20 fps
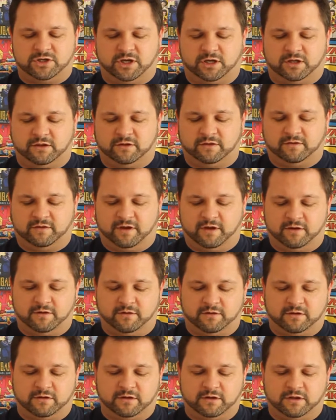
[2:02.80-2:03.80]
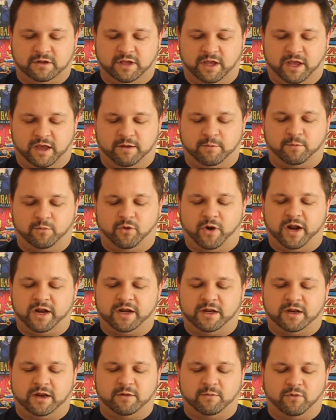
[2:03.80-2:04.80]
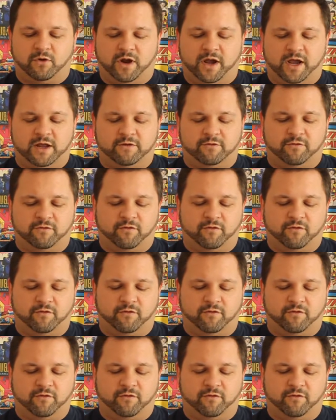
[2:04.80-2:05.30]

check this out. Yeah, Brendan and Brian